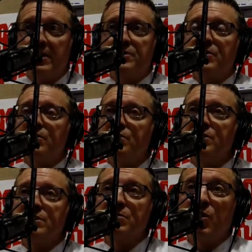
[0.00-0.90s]

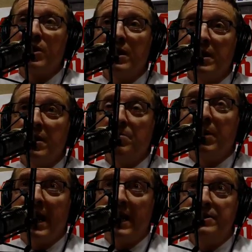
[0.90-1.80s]
manufacturers.
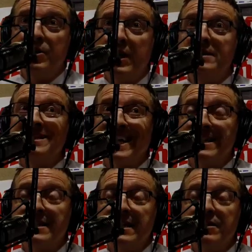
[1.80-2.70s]
By
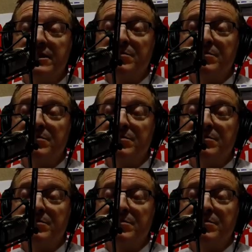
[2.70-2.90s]
2019,